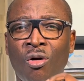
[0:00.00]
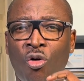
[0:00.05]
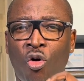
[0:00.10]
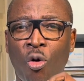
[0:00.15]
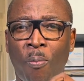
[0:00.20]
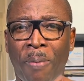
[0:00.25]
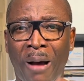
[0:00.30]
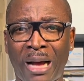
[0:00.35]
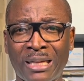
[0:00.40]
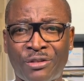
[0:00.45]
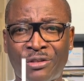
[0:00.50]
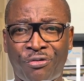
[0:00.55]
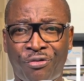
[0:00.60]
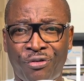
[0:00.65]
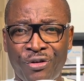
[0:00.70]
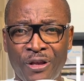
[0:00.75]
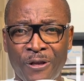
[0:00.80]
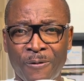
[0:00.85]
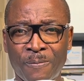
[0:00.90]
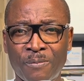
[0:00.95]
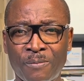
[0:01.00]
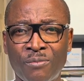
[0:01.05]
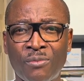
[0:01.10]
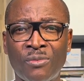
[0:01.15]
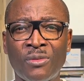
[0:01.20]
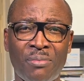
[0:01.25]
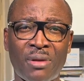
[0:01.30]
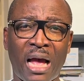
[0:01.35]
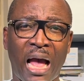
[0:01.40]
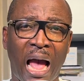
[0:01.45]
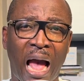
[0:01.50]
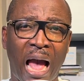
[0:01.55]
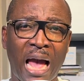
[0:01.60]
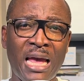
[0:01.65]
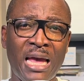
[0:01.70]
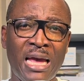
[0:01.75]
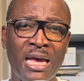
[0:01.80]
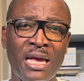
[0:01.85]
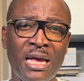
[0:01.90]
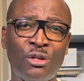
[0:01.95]
Copart fee.
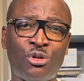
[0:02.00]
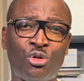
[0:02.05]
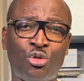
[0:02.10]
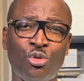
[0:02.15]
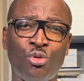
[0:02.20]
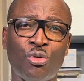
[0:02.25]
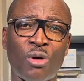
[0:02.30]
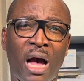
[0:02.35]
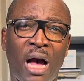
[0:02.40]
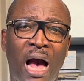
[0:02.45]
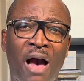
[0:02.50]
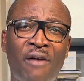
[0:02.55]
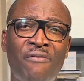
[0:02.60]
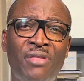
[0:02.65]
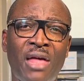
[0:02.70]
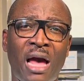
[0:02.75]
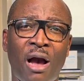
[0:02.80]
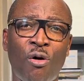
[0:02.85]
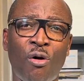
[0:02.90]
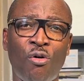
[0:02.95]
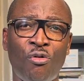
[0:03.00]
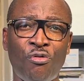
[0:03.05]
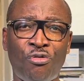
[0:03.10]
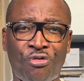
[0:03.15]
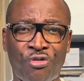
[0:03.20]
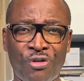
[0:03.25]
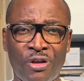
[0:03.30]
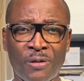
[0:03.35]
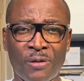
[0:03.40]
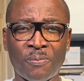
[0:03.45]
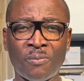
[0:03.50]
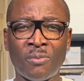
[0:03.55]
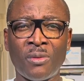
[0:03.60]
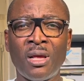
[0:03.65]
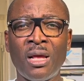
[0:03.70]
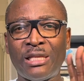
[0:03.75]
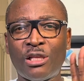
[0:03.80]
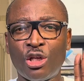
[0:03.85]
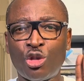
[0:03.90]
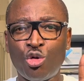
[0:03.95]
IAA too have their own fee.
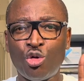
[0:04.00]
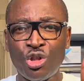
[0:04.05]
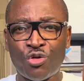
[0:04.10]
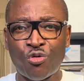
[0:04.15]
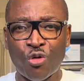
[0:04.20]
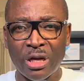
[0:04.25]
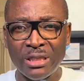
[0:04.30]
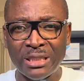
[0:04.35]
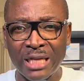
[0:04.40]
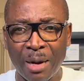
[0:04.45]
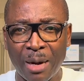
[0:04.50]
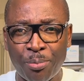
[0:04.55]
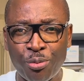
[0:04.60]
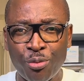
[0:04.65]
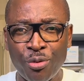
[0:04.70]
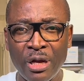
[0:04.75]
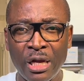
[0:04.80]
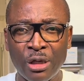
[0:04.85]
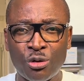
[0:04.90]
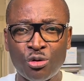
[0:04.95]
Let us use, for example, a